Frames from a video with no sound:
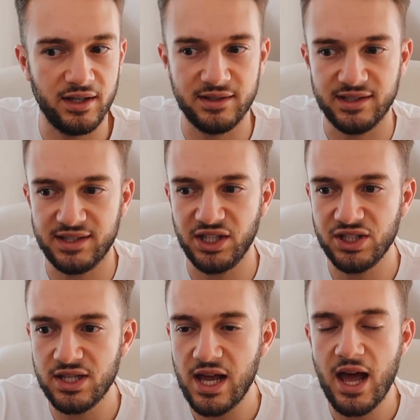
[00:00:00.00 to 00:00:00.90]
a
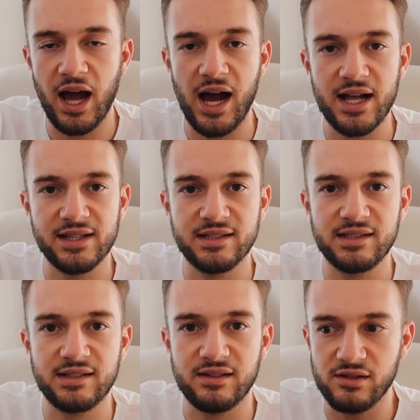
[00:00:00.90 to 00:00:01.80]
decision
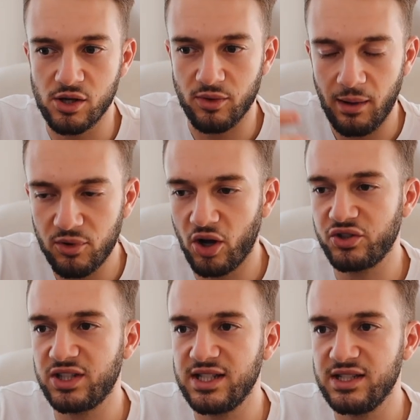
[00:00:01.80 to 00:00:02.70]
and you know i'm
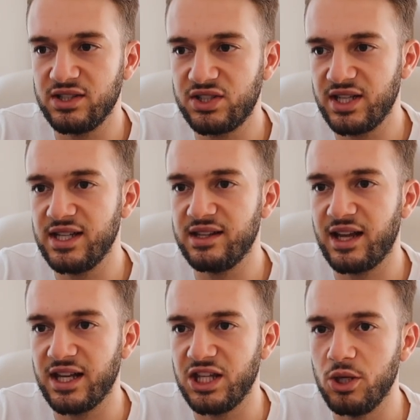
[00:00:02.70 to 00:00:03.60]
constantly
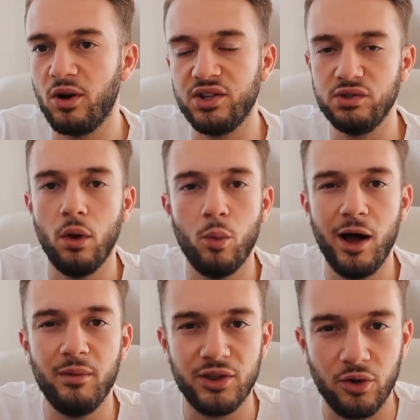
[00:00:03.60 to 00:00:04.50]
seeing that you are doing
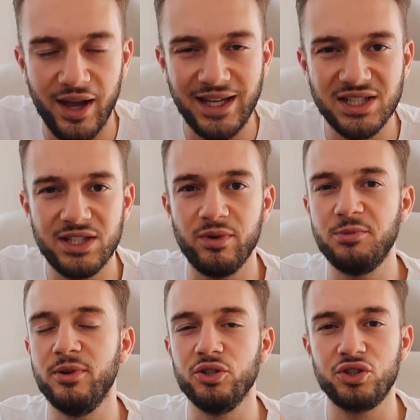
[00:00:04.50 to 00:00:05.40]
well with your agency
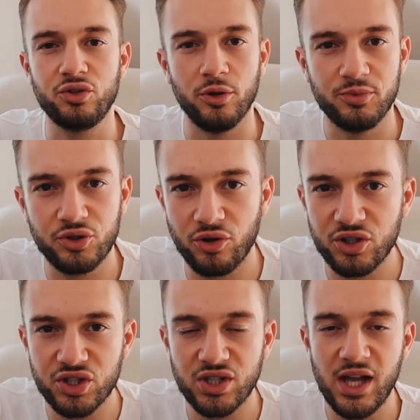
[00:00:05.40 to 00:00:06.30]
which builds up
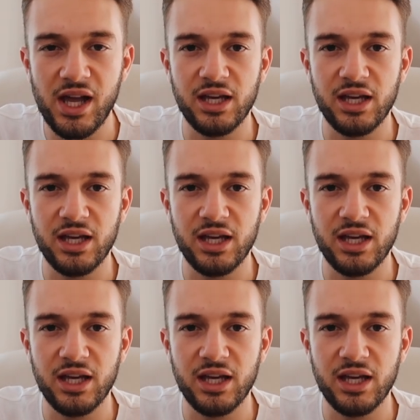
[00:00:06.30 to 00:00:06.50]
trust